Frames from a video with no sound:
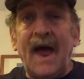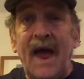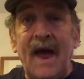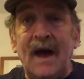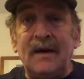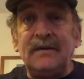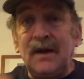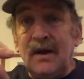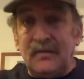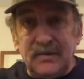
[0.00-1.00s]
And
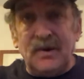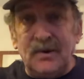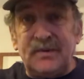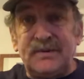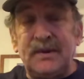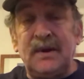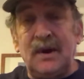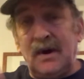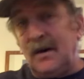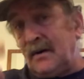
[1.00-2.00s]
used the
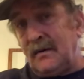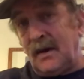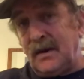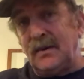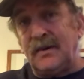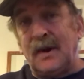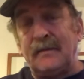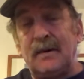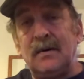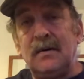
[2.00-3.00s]
another number,